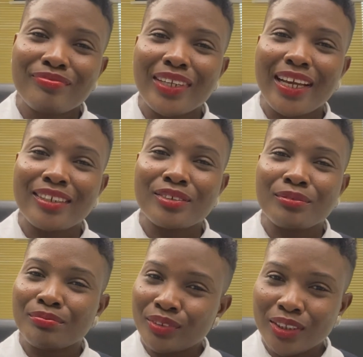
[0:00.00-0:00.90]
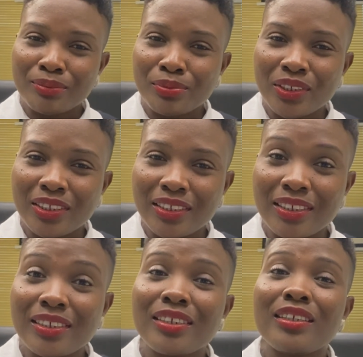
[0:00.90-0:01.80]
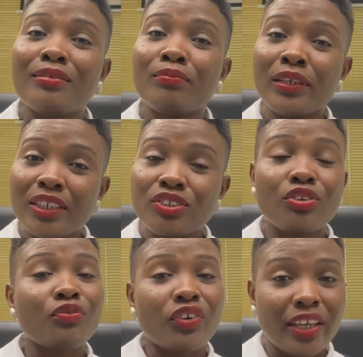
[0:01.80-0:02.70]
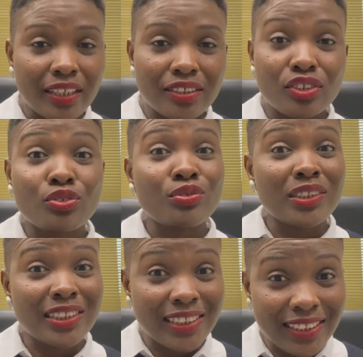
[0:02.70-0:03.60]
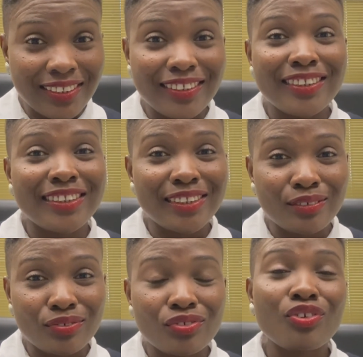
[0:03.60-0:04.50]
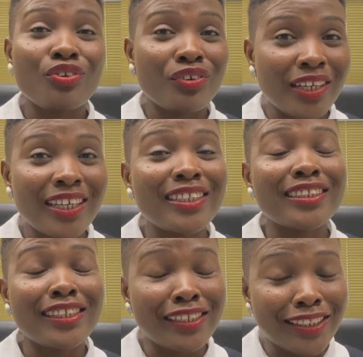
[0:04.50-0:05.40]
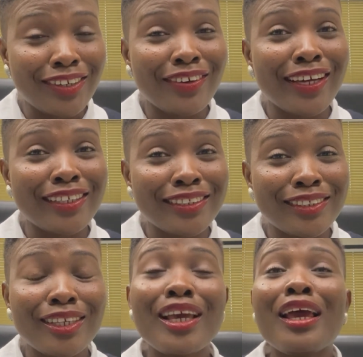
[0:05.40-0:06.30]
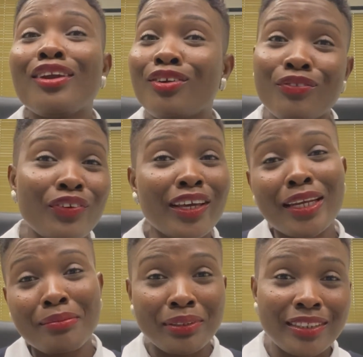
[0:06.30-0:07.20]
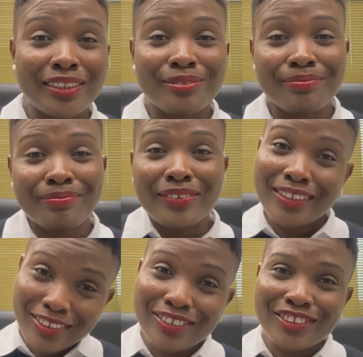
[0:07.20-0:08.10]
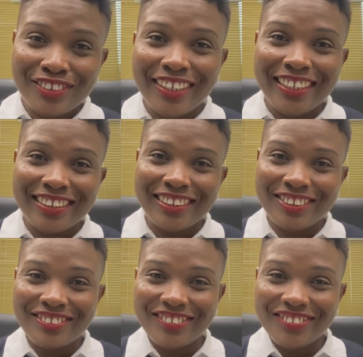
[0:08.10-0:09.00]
and most importantly, please don't forget to stay safe. Corona is still in town, guys. Don't forget that bit. Talk to you guys soon.